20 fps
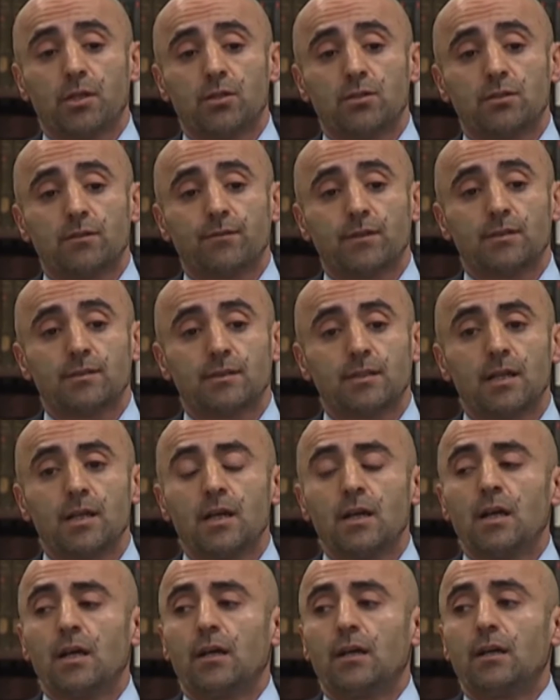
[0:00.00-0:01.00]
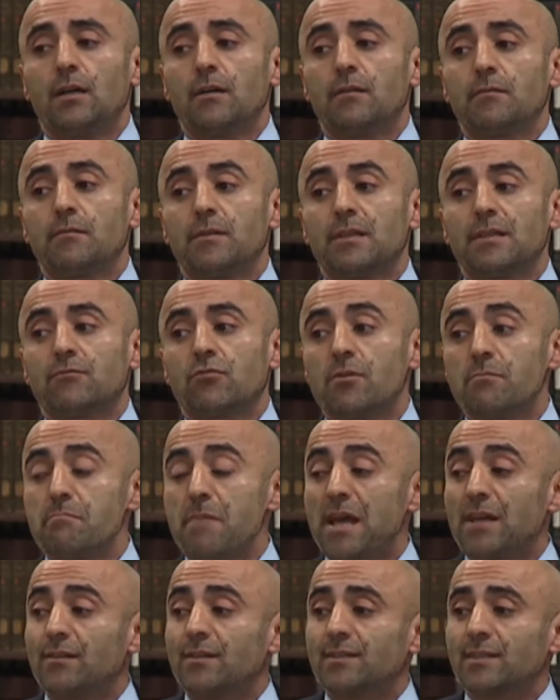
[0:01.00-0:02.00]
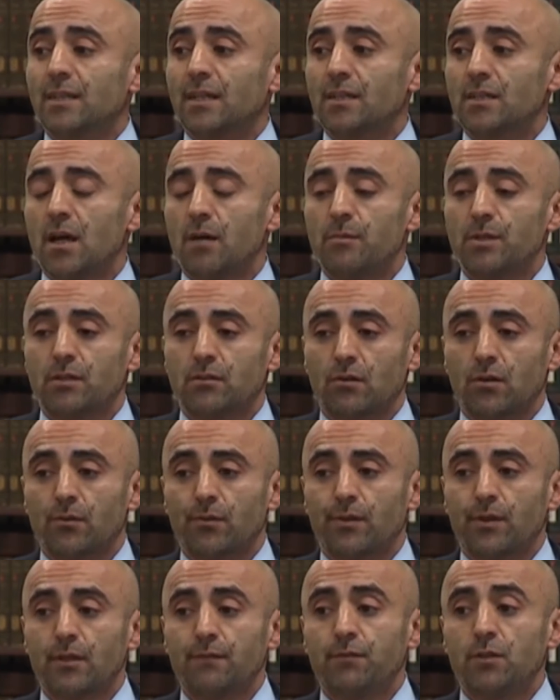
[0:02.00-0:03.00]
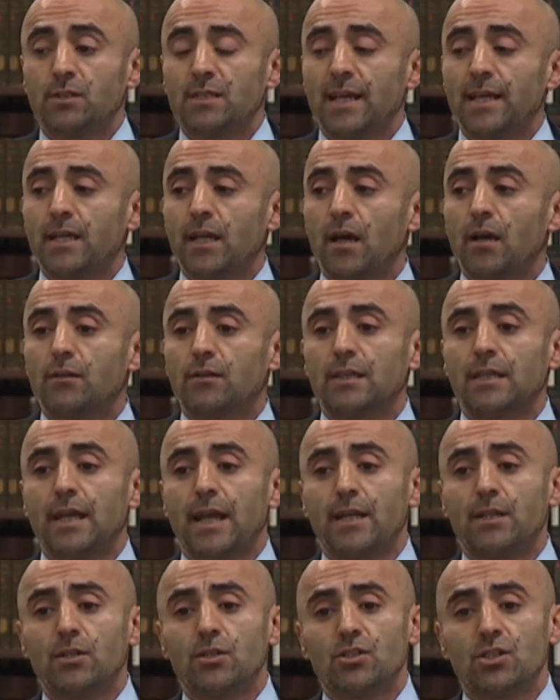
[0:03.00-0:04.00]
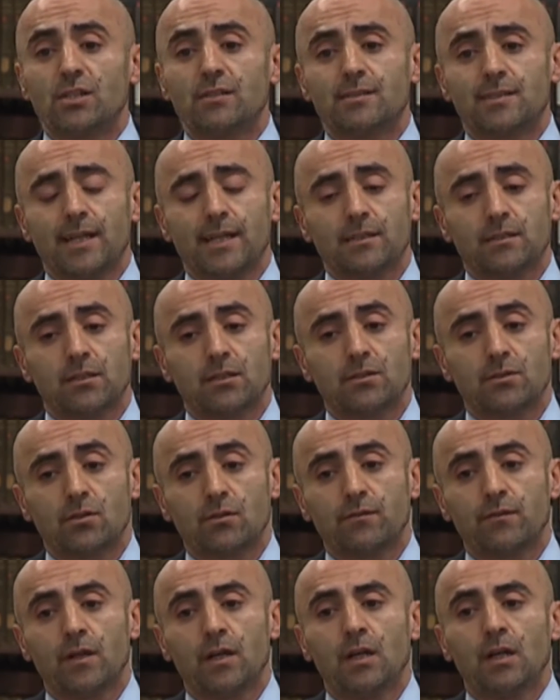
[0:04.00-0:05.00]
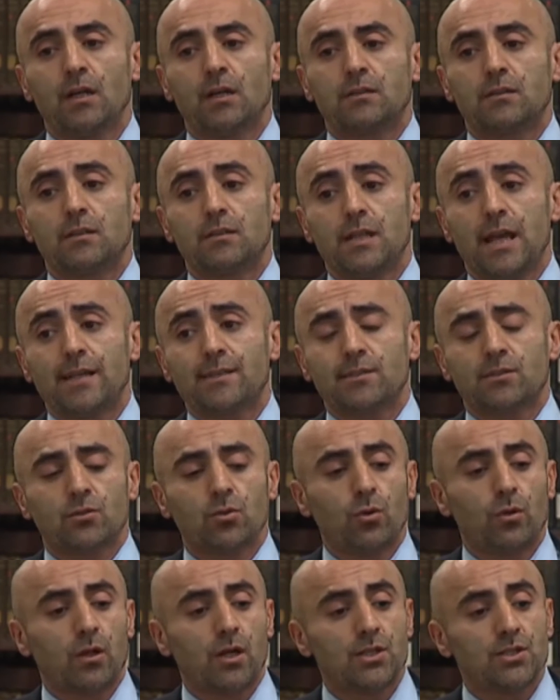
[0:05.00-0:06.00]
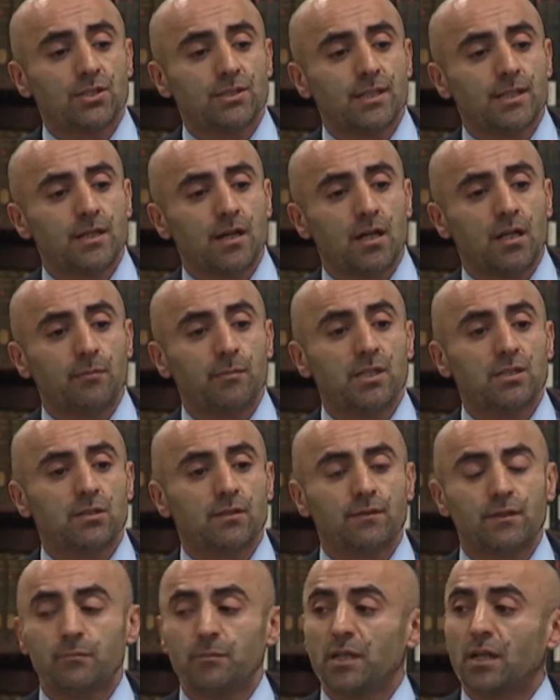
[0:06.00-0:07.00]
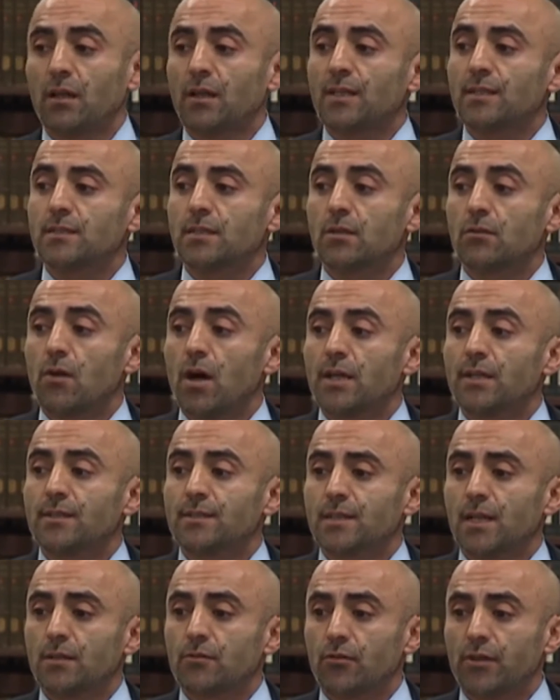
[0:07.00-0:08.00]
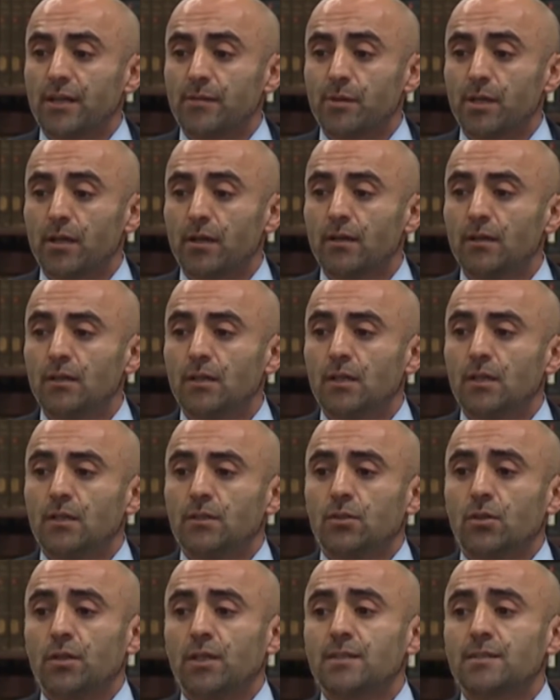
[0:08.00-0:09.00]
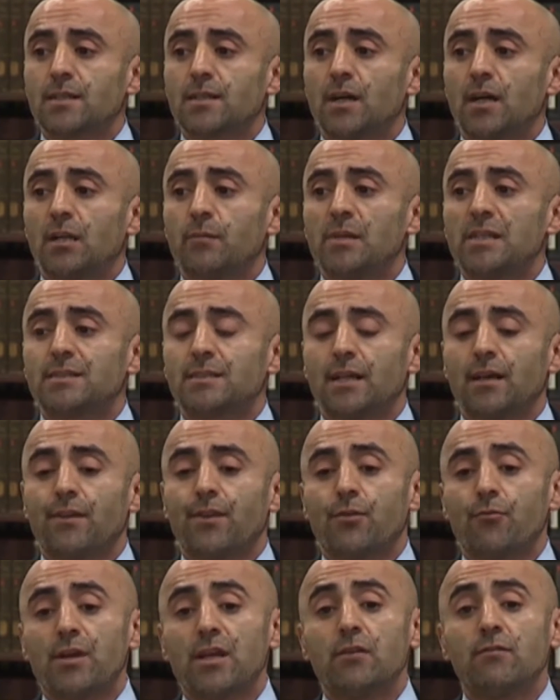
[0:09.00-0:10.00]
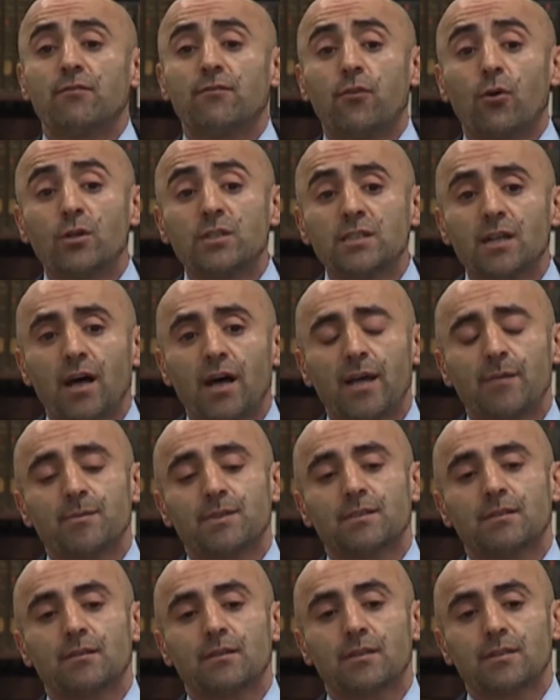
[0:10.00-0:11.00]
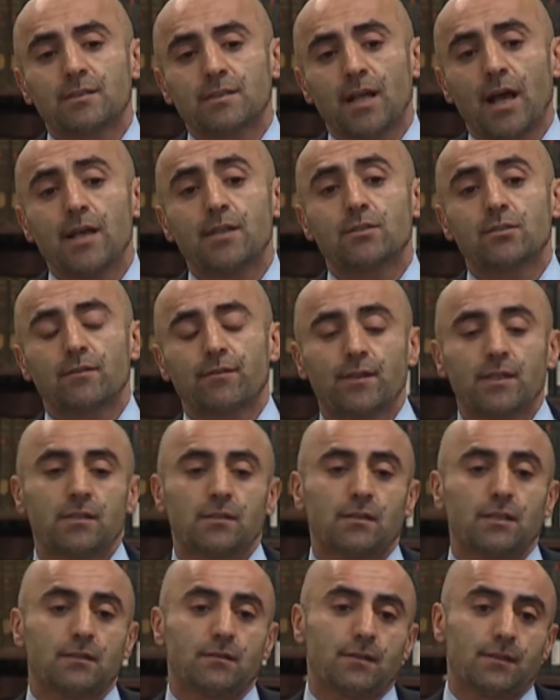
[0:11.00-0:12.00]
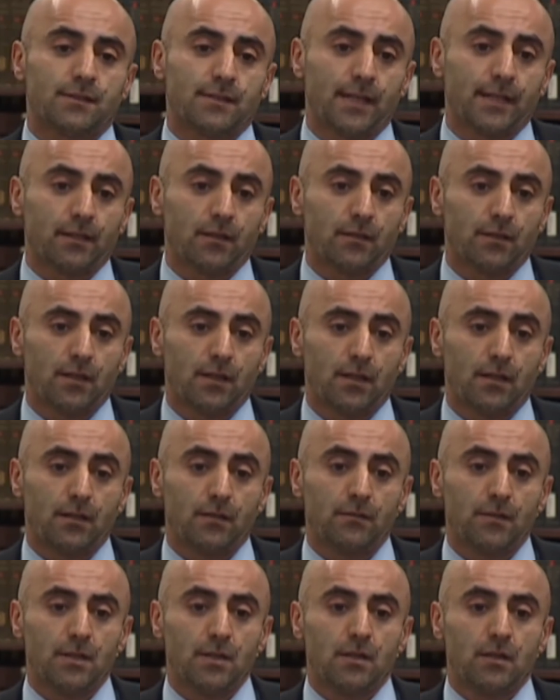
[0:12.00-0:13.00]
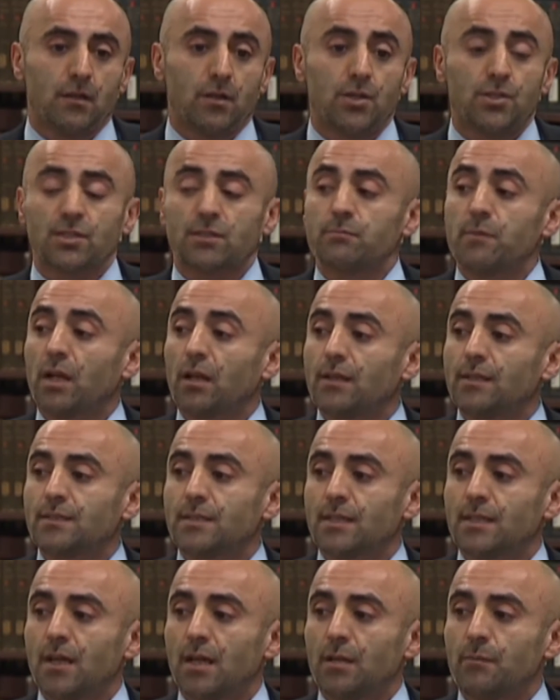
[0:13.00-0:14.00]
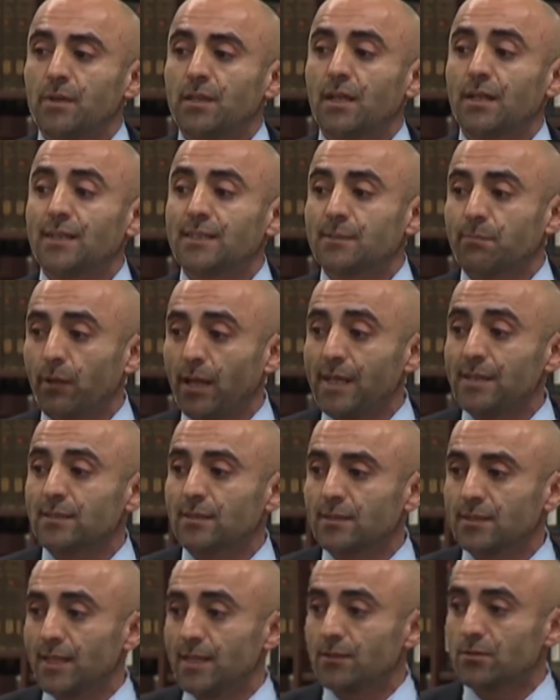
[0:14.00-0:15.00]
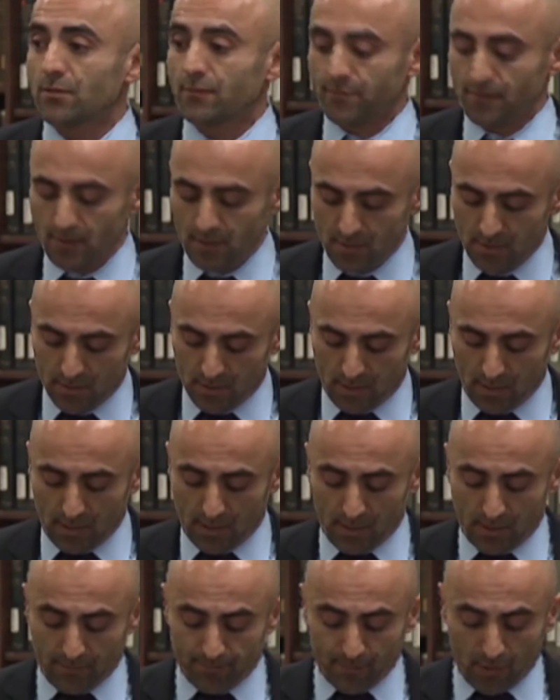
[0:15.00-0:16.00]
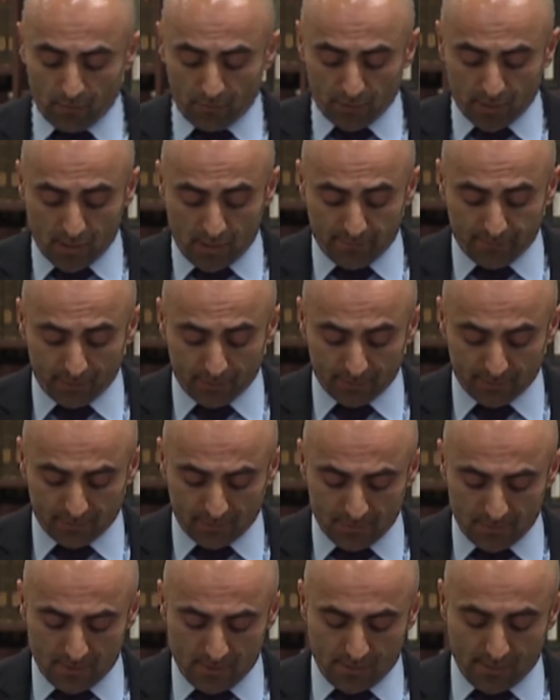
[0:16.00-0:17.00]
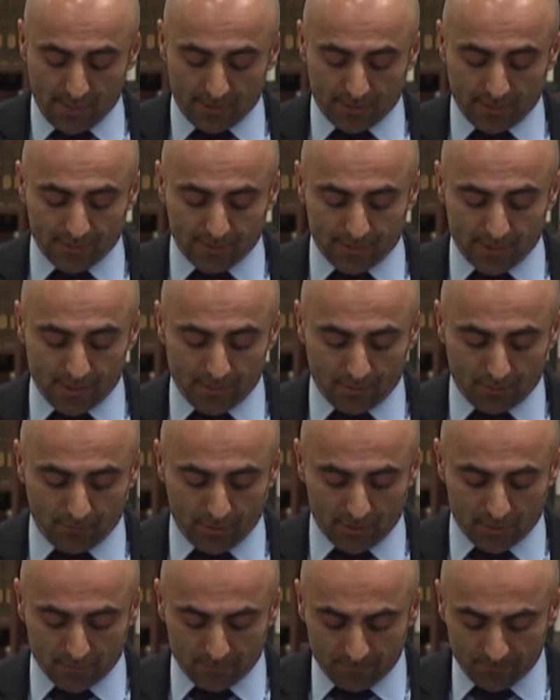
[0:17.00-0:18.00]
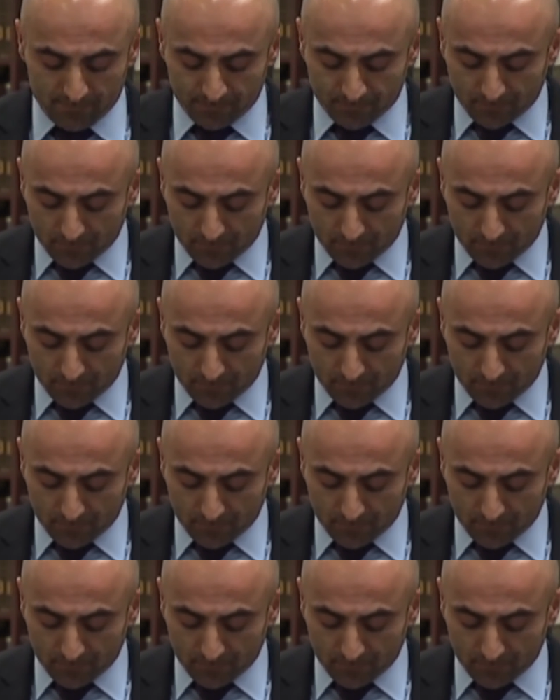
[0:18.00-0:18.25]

because of this uh, tremendous economic growth. If you take out the energy sectors of the next two largest economies of the Middle East, Iran and Saudi Arabia, Turkey's economy is three, four times the size of the, the, the second uh, largest Middle East economy. That explains the sense of uh, overconfidence that they see in the region.